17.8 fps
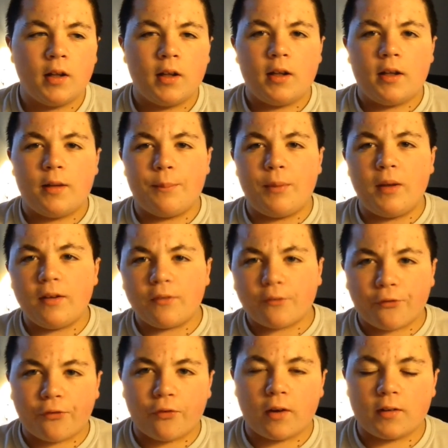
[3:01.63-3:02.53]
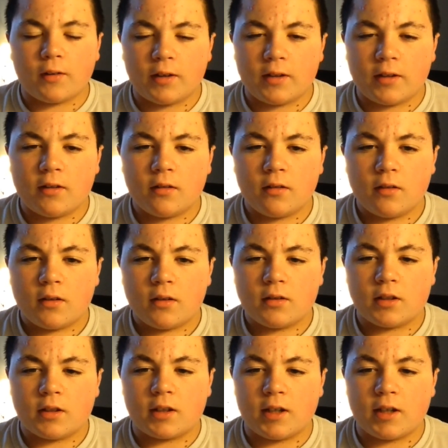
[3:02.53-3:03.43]
and being friendly
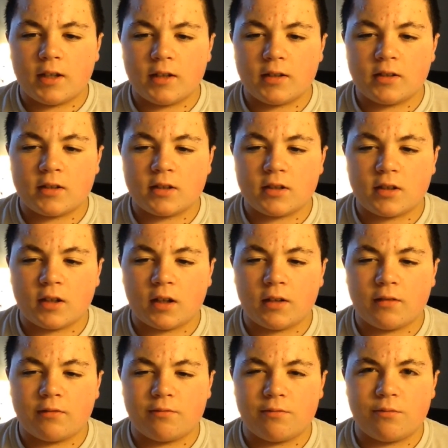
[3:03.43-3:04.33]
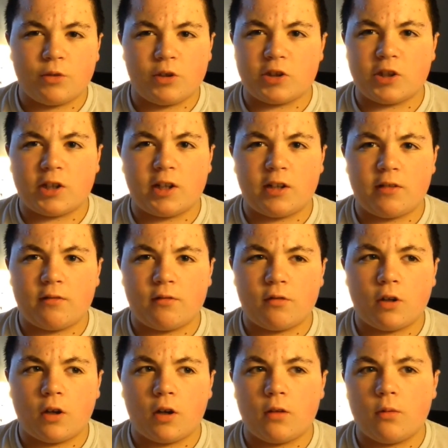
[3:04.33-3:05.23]
to kids, which I
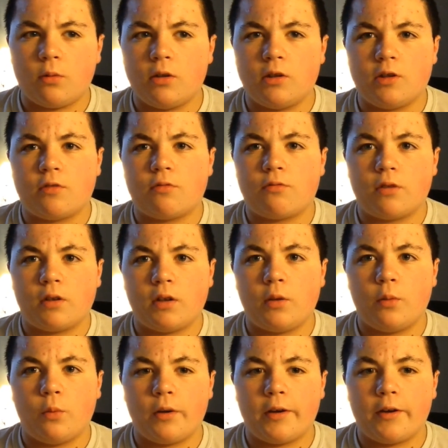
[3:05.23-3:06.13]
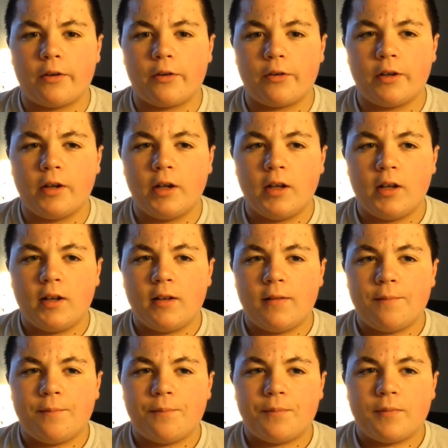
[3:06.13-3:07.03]
thought was really weird.
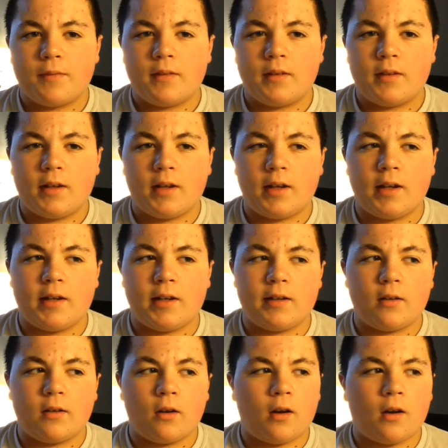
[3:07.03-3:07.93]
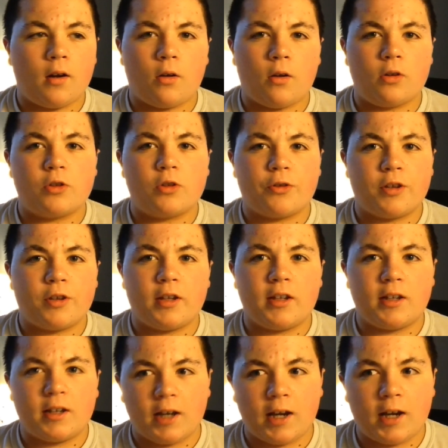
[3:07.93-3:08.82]
And I also
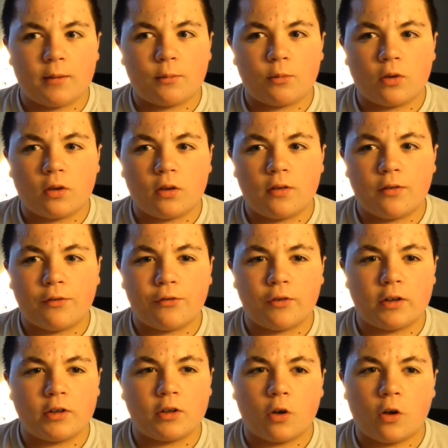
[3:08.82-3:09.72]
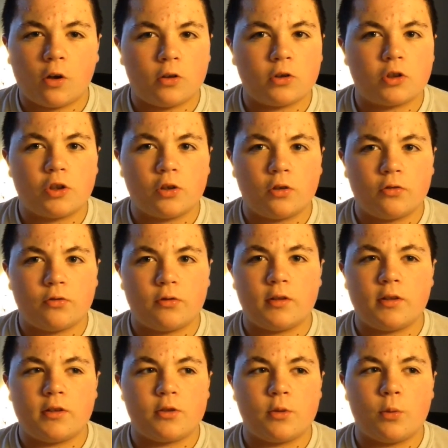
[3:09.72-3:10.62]
think Gamera, friend to all
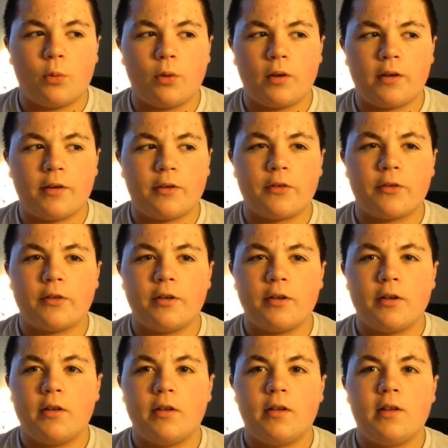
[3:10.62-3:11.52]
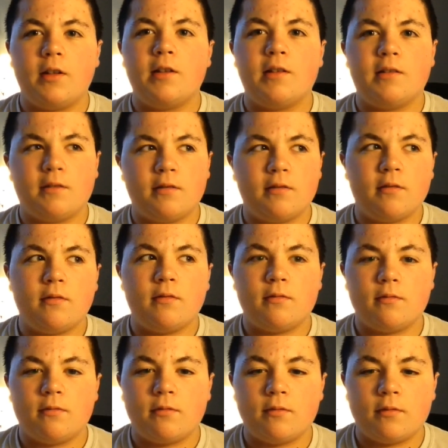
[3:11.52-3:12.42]
children, is weird.
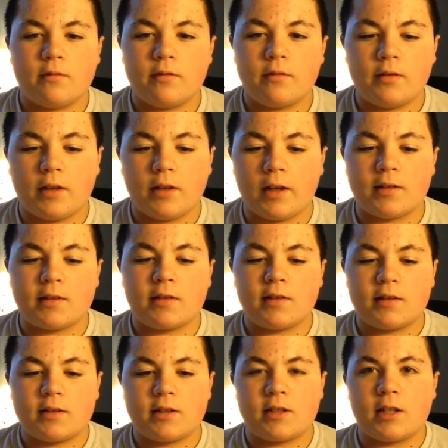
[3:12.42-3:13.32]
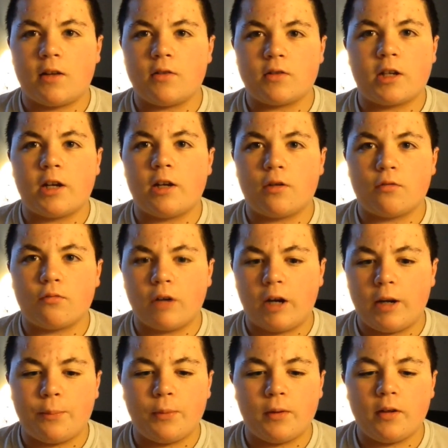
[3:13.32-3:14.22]
That sounds kind of
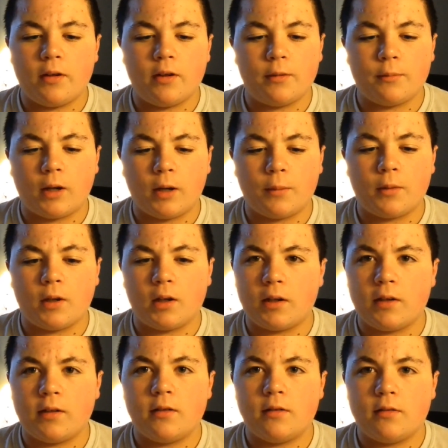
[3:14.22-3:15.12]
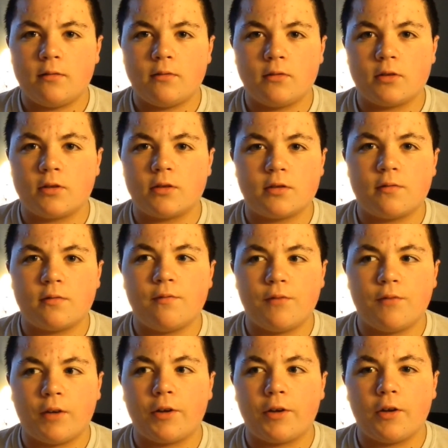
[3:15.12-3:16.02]
rapey in my mind. Just
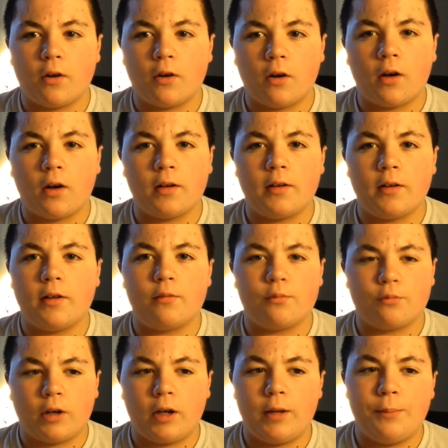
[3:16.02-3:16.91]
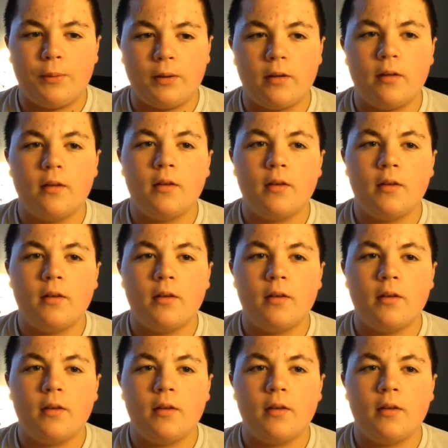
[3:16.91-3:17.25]
very odd and rapey.